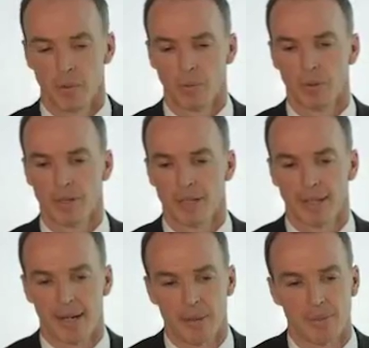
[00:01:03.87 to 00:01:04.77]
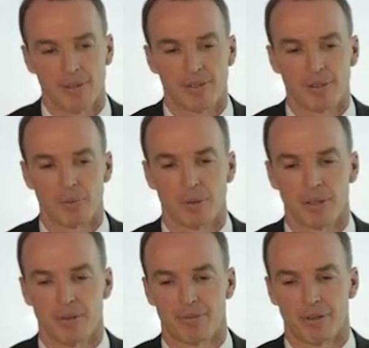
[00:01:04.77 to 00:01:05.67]
we're looking at any business, we're
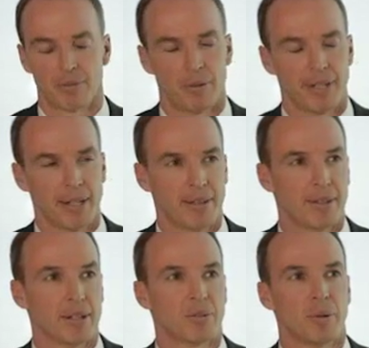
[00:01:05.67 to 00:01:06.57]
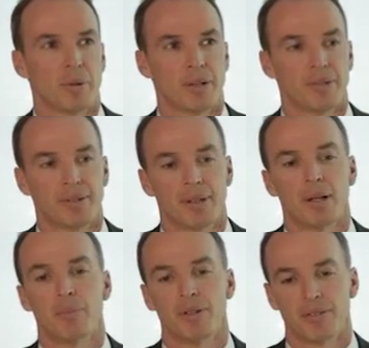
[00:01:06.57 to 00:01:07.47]
looking for 3 key things. We want
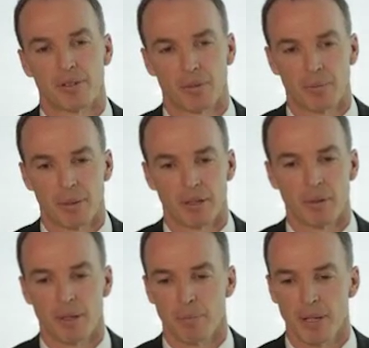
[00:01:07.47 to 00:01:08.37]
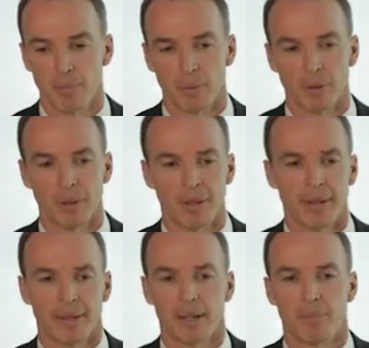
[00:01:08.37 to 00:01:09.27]
a business run by great people.
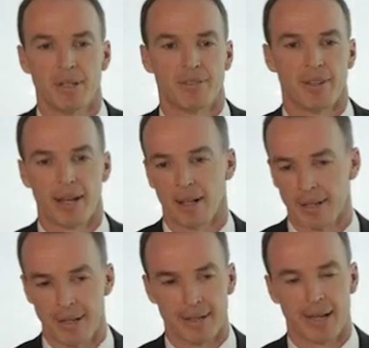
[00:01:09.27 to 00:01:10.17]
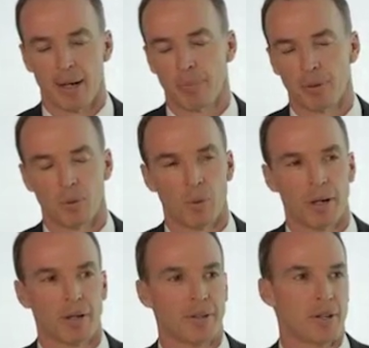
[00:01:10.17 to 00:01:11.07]
That means they allocate capital
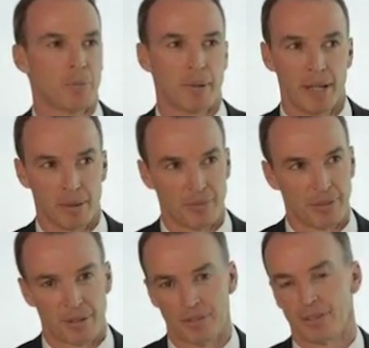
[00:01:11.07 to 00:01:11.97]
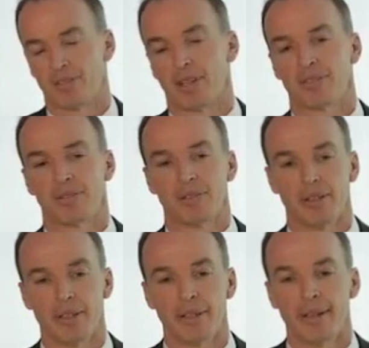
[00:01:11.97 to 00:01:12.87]
well, they don't pay themselves
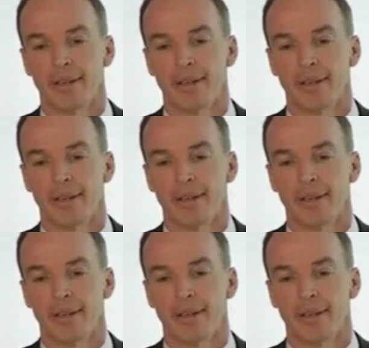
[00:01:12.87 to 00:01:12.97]
excessively.